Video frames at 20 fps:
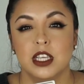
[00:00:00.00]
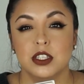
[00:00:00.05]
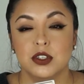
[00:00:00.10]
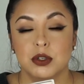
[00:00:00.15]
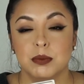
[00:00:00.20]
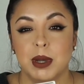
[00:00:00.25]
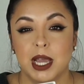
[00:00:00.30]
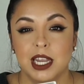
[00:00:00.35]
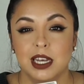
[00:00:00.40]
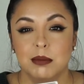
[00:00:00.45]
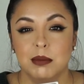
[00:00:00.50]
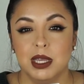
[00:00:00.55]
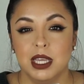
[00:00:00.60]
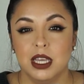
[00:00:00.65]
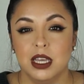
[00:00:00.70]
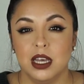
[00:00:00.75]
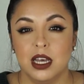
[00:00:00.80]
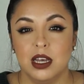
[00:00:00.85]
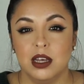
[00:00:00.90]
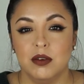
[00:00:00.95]
remind
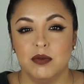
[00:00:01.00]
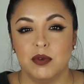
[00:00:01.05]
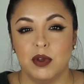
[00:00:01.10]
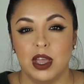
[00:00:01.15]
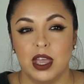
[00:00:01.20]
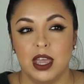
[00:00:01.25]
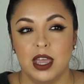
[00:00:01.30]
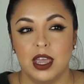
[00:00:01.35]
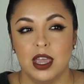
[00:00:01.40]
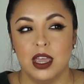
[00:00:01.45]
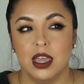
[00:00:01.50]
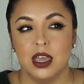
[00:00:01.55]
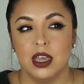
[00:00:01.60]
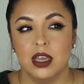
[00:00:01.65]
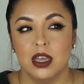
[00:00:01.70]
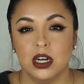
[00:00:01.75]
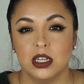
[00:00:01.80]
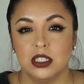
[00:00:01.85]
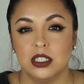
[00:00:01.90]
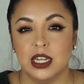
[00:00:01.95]
me of a
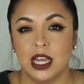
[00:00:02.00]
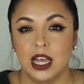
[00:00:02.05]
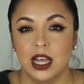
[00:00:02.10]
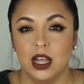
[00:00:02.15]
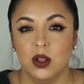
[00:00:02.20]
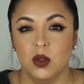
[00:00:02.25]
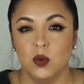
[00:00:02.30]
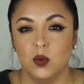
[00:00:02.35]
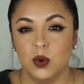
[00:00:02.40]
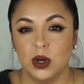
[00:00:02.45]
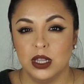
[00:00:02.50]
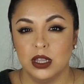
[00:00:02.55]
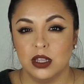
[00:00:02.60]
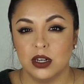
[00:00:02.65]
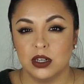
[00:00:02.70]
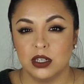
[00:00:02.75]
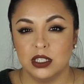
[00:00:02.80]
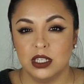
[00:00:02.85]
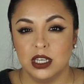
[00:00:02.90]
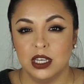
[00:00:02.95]
Ardell
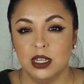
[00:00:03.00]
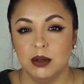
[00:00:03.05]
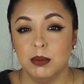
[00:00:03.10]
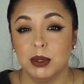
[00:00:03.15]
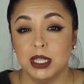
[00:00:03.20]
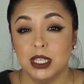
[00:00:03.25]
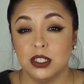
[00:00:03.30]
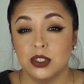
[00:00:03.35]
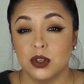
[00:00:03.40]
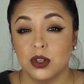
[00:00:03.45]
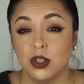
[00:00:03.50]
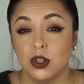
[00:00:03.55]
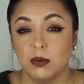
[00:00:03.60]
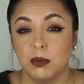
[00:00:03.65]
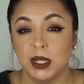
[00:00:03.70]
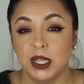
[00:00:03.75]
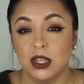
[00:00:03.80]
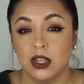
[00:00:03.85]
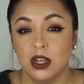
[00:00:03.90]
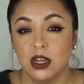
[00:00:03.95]
113, but these are a little
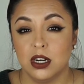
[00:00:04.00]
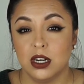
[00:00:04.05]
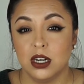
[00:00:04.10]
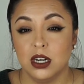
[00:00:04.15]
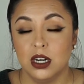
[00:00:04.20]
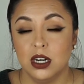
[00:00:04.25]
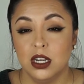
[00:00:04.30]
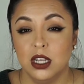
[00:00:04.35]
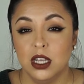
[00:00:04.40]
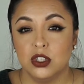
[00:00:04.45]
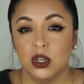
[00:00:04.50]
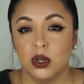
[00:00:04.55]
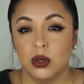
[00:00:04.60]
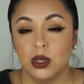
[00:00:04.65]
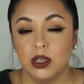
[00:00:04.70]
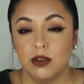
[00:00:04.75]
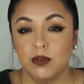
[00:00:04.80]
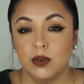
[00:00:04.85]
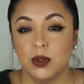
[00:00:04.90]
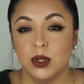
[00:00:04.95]
bit longer. So
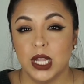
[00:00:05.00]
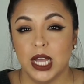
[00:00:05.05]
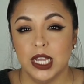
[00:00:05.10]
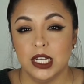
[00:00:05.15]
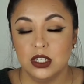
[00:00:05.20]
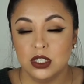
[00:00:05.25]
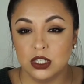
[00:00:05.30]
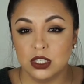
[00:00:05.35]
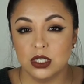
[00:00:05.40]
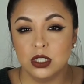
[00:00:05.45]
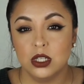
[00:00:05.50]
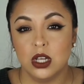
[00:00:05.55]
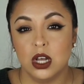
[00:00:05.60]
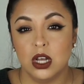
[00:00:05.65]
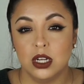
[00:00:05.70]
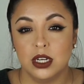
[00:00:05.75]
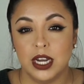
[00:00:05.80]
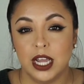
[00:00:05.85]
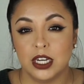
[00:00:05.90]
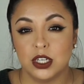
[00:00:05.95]
if you like just
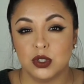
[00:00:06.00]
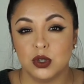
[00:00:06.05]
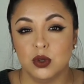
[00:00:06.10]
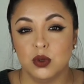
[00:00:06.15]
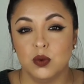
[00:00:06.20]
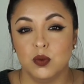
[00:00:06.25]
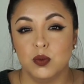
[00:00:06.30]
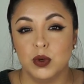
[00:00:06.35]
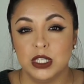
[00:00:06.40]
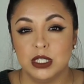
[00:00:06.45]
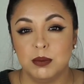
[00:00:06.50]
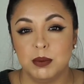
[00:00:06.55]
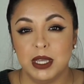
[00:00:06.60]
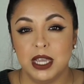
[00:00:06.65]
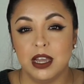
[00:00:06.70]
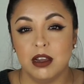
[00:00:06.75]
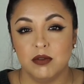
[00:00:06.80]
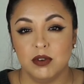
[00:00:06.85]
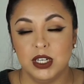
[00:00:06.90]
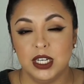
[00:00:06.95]
long, natural, wispy,
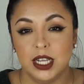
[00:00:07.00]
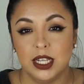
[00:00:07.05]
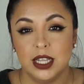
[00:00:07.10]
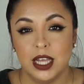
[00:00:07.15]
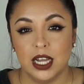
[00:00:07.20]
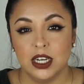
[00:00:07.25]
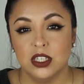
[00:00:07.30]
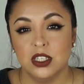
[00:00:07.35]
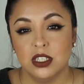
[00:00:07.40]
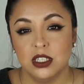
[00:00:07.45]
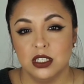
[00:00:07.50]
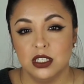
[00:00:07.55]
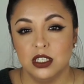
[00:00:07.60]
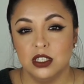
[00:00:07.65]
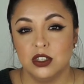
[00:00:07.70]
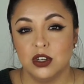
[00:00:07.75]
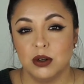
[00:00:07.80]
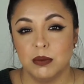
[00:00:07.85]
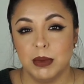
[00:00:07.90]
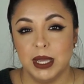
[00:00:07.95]
everyday lashes,
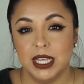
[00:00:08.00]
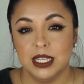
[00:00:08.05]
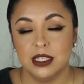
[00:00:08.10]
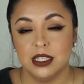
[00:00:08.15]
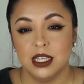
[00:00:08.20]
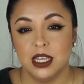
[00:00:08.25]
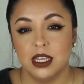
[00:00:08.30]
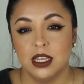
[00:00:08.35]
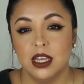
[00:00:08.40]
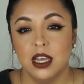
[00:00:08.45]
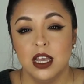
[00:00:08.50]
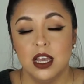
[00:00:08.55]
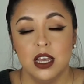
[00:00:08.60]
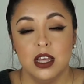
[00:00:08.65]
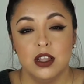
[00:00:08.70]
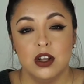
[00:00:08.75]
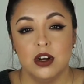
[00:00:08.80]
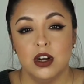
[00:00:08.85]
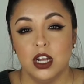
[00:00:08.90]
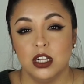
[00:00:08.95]
these are amazing.
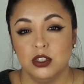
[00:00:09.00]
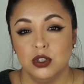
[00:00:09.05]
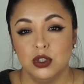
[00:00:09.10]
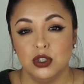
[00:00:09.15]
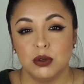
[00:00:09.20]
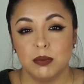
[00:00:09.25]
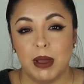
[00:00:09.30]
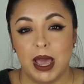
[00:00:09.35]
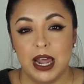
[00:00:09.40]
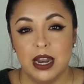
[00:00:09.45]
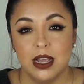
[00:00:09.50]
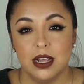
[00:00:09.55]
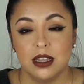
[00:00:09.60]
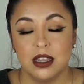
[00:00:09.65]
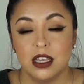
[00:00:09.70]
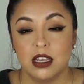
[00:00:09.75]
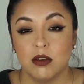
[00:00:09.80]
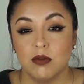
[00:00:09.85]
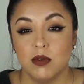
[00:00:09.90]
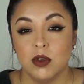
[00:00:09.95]
They're not too dramatic.
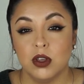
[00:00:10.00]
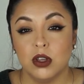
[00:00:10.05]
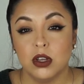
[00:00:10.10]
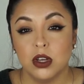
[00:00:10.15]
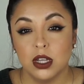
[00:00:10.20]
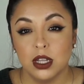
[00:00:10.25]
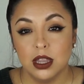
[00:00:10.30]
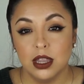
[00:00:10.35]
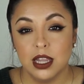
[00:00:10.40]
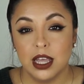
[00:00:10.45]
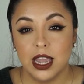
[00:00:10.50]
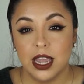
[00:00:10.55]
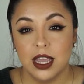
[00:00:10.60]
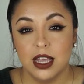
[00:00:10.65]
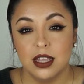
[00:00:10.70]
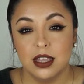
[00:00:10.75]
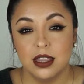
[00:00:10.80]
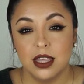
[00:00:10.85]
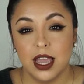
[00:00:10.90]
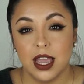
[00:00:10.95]
They give you good
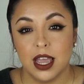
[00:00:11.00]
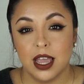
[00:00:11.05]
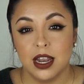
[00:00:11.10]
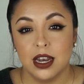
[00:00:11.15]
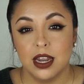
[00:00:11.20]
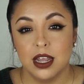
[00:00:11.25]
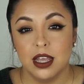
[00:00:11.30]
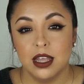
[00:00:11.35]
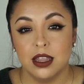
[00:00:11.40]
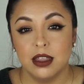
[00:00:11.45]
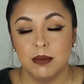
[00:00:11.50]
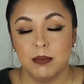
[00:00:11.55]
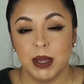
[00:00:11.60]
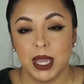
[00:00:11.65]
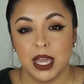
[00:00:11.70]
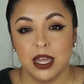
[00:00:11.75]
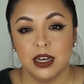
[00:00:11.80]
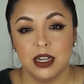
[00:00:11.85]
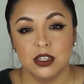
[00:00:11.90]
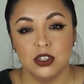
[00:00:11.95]
length, and the
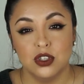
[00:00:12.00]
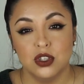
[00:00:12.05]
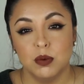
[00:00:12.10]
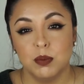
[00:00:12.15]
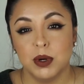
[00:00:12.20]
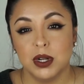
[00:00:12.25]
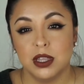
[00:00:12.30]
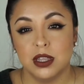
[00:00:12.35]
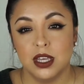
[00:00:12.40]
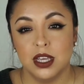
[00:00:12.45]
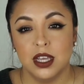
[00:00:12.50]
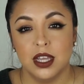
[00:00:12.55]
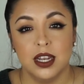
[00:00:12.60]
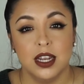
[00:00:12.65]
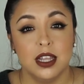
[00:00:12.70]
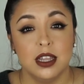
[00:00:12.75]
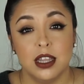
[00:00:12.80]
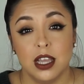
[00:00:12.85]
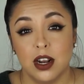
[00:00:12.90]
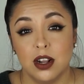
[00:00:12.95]
band is super thin,
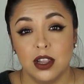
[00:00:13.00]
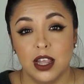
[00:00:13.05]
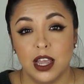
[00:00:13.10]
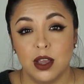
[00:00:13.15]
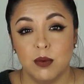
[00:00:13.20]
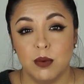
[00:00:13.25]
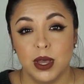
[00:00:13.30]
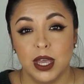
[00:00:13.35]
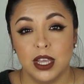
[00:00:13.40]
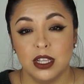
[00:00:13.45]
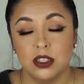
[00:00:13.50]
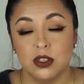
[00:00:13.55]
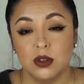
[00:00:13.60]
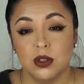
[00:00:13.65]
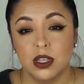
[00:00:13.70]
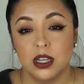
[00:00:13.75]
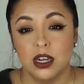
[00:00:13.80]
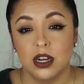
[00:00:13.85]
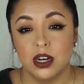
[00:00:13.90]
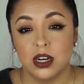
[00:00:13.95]
and they are lightweight, so
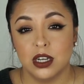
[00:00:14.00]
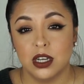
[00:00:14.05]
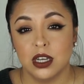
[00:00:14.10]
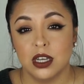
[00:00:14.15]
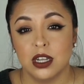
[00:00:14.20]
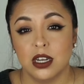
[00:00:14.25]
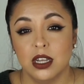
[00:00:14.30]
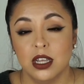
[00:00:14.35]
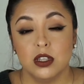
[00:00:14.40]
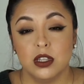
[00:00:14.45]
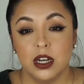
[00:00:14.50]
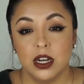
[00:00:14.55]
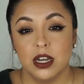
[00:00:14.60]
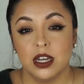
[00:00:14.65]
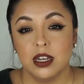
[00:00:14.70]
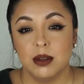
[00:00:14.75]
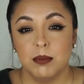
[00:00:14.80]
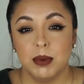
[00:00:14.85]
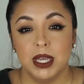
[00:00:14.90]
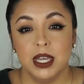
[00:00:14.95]
they are good. So they're
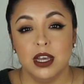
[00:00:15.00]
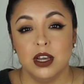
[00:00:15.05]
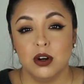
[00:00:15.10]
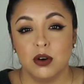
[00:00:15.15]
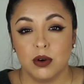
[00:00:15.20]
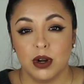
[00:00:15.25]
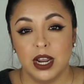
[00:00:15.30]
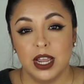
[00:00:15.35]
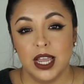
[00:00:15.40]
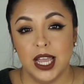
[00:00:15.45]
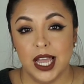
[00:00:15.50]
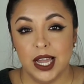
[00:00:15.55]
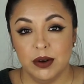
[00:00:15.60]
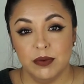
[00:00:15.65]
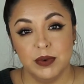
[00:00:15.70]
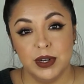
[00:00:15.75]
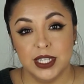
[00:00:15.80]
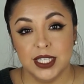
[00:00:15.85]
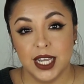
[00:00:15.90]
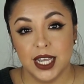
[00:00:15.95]
going to be a great
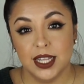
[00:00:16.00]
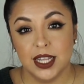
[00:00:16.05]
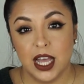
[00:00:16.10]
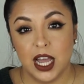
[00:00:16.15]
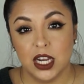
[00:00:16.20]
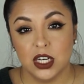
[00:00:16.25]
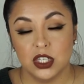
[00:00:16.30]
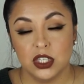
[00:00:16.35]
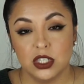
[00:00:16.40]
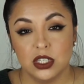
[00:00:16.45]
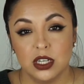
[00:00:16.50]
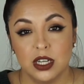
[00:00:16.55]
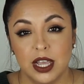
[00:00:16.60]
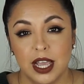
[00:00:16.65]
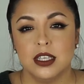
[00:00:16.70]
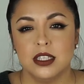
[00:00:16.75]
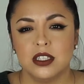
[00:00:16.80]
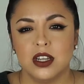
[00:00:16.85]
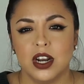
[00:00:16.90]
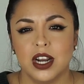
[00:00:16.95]
everyday lash.
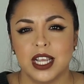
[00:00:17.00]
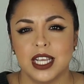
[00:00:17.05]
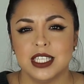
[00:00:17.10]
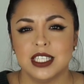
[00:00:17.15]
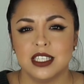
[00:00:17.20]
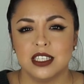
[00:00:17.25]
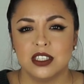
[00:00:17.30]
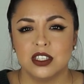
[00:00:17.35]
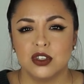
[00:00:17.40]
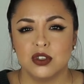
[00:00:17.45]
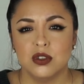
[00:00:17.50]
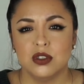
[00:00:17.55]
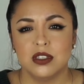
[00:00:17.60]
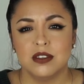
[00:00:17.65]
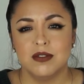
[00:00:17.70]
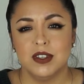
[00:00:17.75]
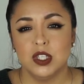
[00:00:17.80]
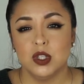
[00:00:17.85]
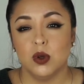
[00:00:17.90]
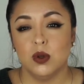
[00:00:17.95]
These are, I guess,
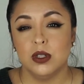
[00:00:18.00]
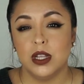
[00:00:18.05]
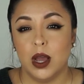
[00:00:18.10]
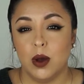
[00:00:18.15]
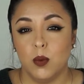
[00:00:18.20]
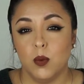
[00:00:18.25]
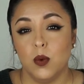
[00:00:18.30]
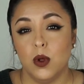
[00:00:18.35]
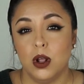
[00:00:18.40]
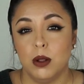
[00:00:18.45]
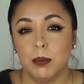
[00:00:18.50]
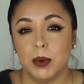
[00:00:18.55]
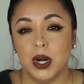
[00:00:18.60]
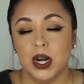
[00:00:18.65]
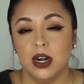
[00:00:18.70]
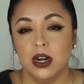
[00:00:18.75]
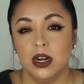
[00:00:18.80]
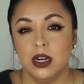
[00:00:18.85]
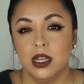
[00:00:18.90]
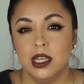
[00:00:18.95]
exclusively sold at
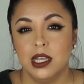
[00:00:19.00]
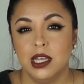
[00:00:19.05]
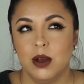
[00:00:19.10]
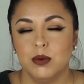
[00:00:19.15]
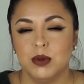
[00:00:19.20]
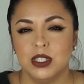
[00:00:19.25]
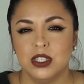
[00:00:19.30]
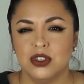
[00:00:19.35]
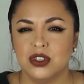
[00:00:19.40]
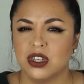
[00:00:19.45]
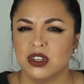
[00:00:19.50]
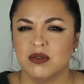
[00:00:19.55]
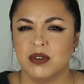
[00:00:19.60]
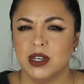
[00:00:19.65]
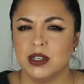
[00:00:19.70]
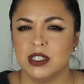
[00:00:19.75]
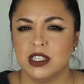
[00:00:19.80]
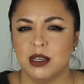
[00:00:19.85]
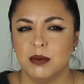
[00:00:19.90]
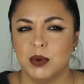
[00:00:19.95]
Walmart. I wasn't sure if
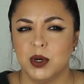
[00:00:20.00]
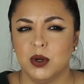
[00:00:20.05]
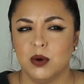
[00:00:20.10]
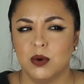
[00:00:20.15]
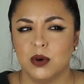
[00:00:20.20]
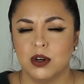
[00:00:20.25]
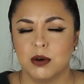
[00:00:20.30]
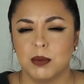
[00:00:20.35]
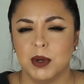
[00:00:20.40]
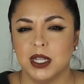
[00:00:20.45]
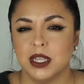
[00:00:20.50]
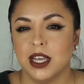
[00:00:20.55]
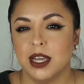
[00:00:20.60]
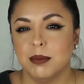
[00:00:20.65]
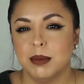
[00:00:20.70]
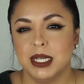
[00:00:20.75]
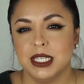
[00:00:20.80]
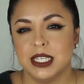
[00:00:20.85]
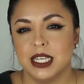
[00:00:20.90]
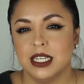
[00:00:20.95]
I was able to order them online
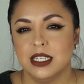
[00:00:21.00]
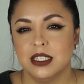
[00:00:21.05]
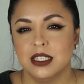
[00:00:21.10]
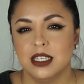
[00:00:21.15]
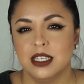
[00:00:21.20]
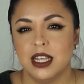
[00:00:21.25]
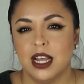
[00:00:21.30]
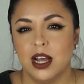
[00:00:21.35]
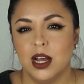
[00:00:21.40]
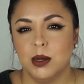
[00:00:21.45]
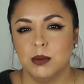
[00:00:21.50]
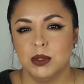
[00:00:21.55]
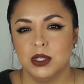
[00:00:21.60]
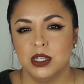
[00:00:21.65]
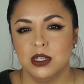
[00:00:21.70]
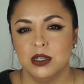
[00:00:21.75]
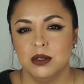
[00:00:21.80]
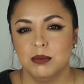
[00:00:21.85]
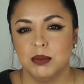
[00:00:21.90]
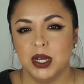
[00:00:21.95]
because I didn't see that
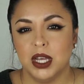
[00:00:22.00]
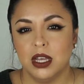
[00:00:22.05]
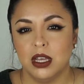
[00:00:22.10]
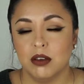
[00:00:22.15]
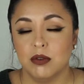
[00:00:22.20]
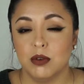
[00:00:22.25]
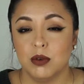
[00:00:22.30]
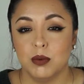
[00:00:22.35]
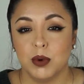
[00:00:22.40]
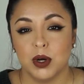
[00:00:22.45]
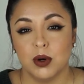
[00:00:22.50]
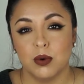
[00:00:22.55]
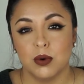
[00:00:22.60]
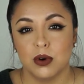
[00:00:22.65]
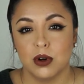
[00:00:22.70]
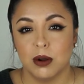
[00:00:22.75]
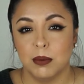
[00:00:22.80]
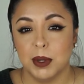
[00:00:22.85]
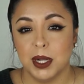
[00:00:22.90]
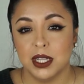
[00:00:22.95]
option, but if you want to
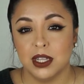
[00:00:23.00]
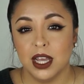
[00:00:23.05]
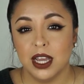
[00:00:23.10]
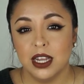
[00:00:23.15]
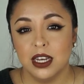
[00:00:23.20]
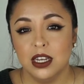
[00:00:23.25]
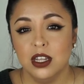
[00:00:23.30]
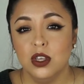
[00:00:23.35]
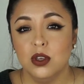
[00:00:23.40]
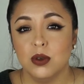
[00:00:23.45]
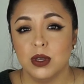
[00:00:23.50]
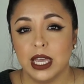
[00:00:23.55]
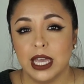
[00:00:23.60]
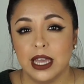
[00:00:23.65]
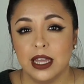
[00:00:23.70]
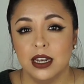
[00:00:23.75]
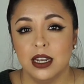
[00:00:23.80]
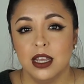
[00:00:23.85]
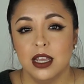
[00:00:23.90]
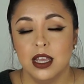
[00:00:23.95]
order them online, you
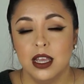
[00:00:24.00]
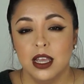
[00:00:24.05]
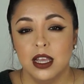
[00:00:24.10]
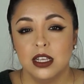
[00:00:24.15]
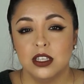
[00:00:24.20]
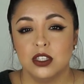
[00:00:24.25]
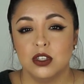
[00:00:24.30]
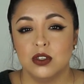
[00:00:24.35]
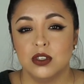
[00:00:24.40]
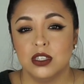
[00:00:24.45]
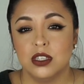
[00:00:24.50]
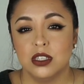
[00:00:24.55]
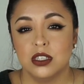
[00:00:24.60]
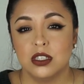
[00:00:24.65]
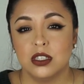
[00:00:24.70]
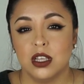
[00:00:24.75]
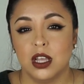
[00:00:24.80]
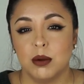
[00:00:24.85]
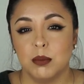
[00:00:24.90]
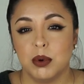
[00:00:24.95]
can. So this is
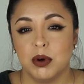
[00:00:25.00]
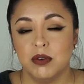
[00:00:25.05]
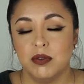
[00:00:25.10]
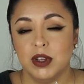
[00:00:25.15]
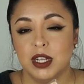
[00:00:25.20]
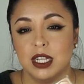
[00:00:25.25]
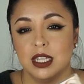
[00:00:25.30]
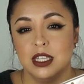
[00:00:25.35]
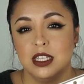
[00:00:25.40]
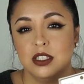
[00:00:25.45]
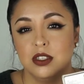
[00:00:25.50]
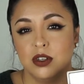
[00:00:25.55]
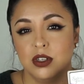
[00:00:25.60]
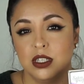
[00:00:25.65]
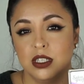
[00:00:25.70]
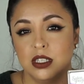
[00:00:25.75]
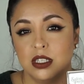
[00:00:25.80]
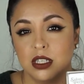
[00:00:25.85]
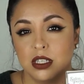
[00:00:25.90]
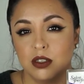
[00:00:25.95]
Salon Perfect, and these are the
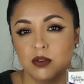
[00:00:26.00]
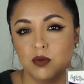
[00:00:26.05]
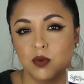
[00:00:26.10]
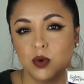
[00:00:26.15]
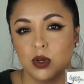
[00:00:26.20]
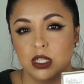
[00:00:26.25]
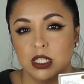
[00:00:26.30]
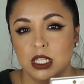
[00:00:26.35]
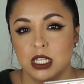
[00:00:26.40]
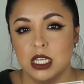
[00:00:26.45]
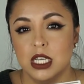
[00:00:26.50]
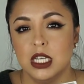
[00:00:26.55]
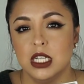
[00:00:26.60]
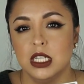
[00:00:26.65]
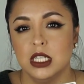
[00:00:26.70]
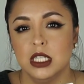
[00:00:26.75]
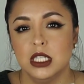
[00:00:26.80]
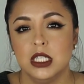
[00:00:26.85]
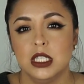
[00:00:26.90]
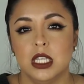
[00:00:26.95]

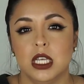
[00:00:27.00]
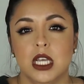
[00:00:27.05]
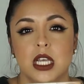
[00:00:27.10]
614s.